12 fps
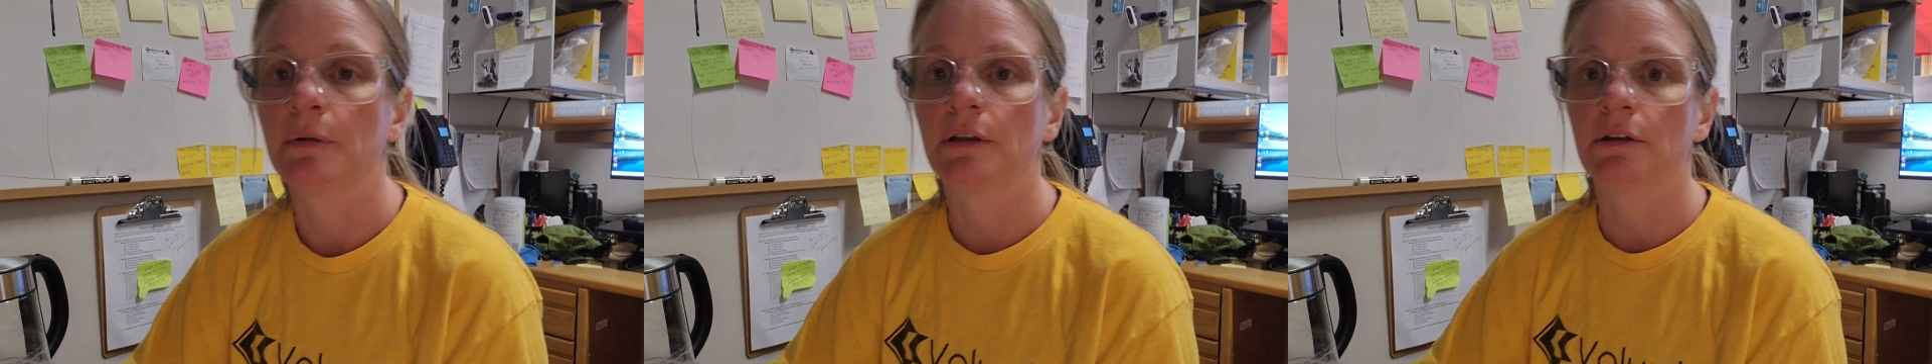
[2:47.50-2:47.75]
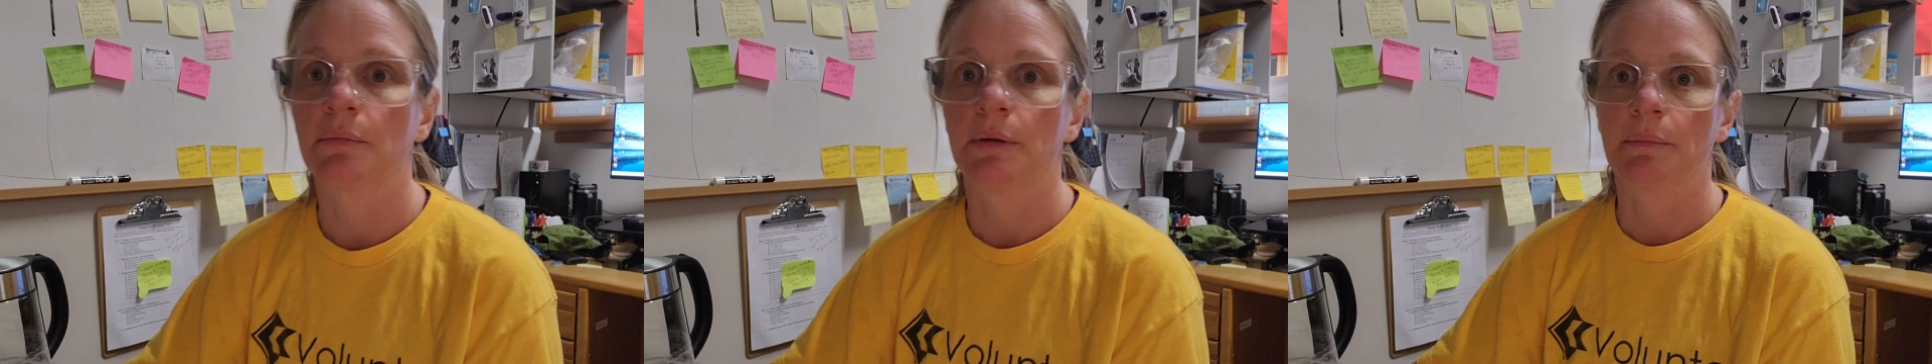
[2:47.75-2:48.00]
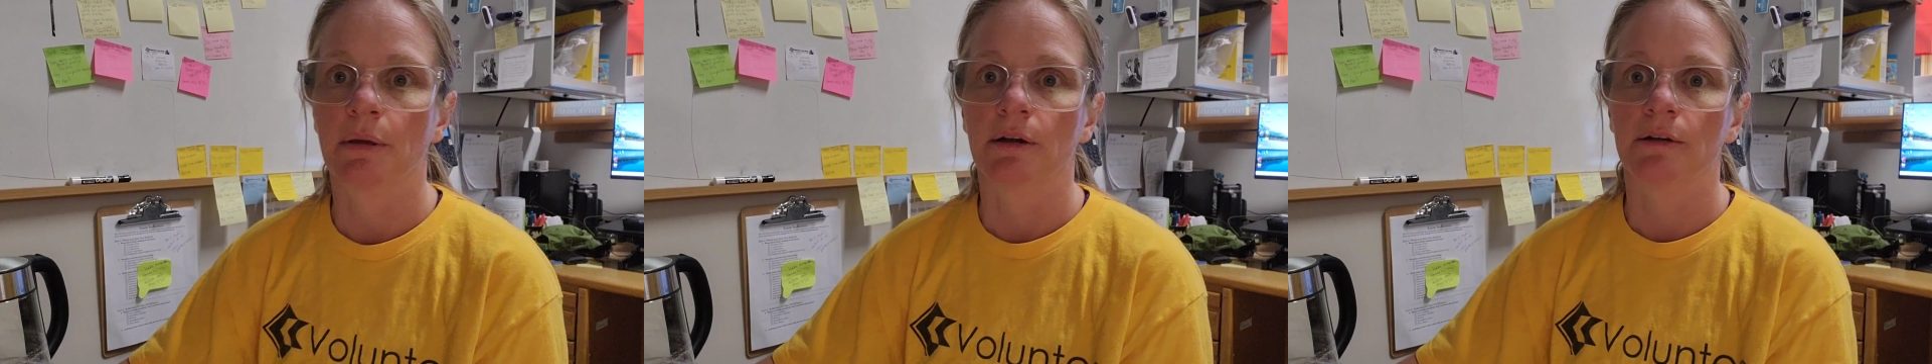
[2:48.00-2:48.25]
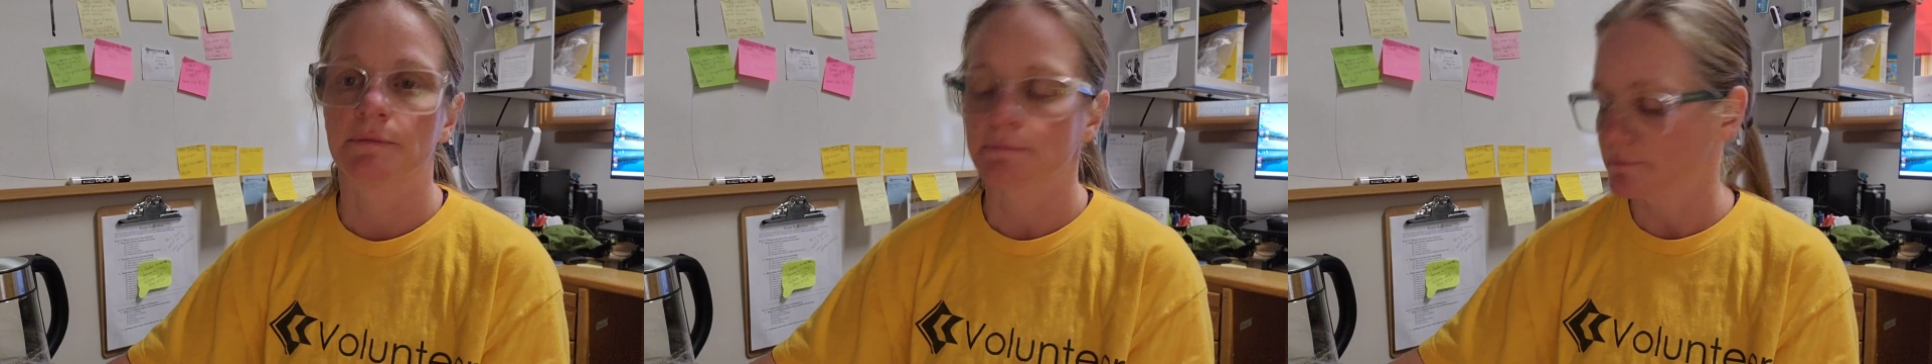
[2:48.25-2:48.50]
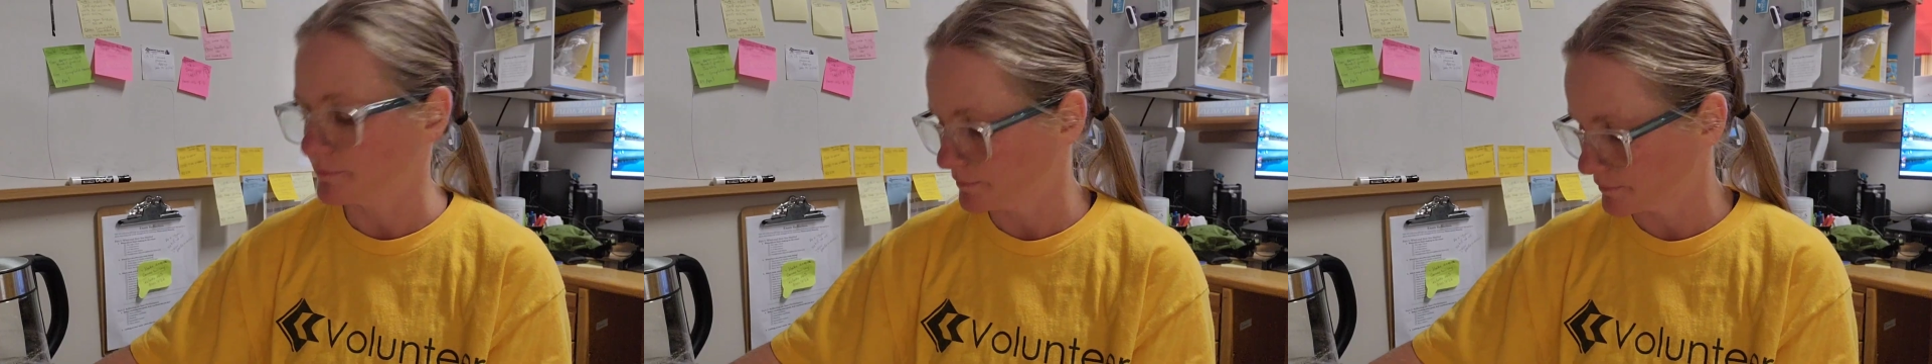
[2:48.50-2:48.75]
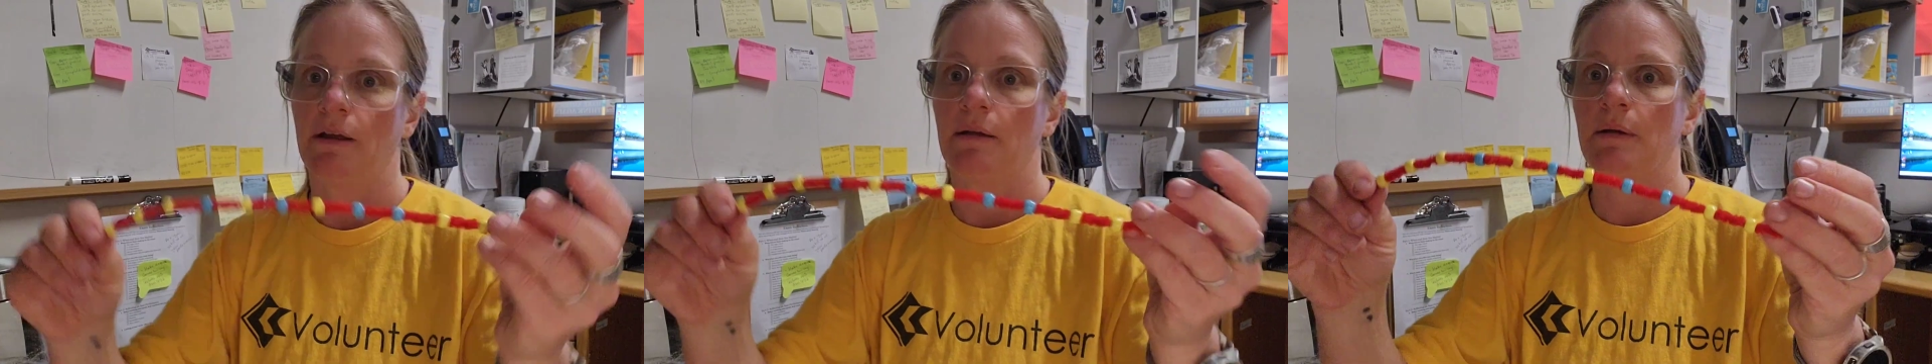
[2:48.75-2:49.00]
a little bit better.
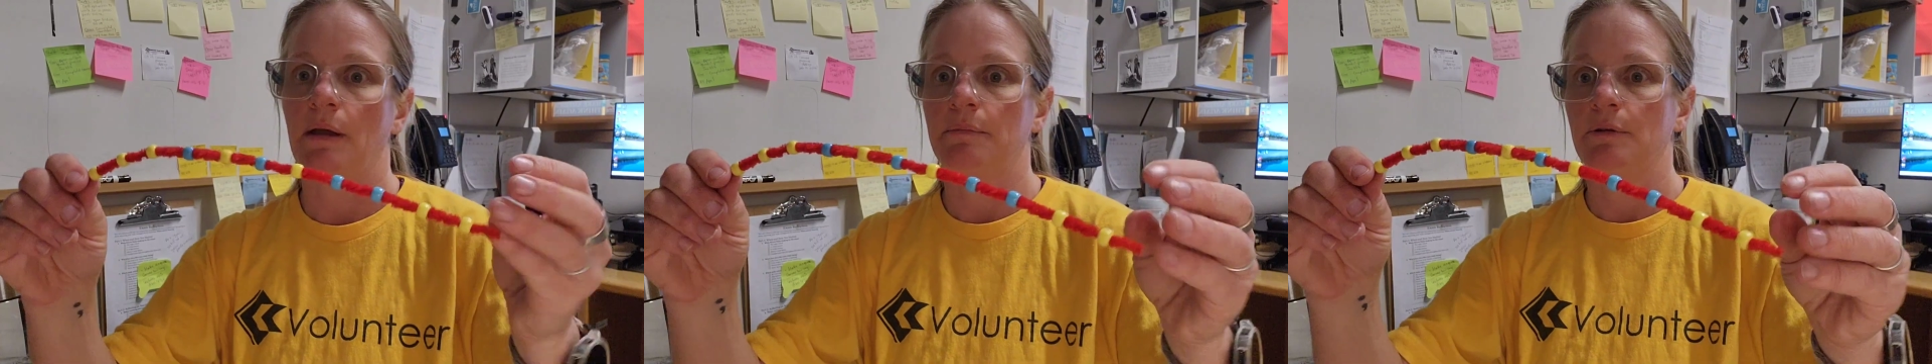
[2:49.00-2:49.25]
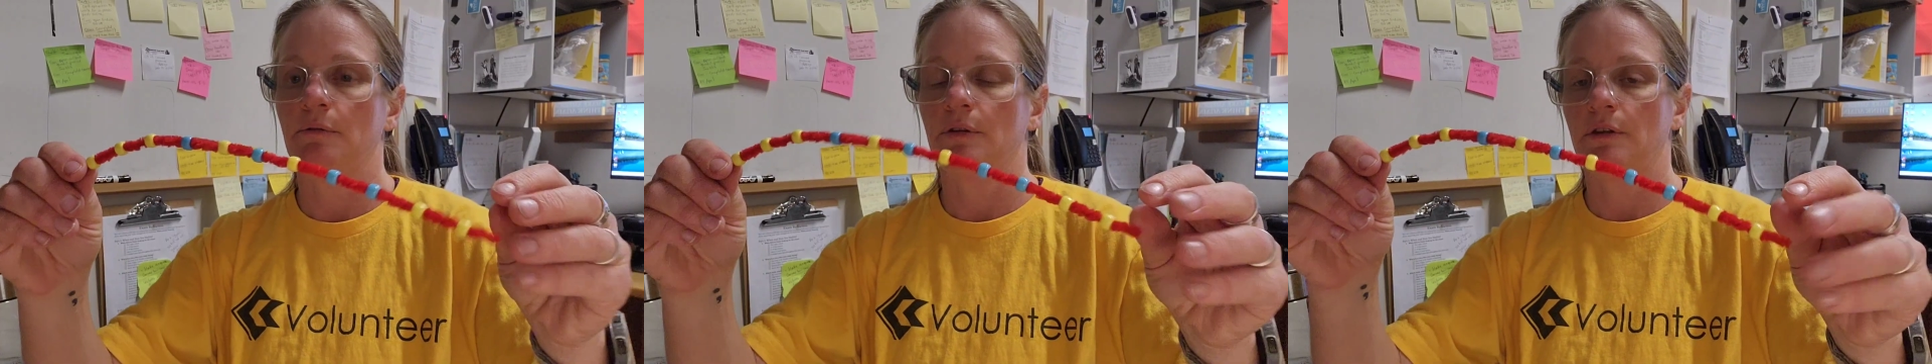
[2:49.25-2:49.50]
I'm happy with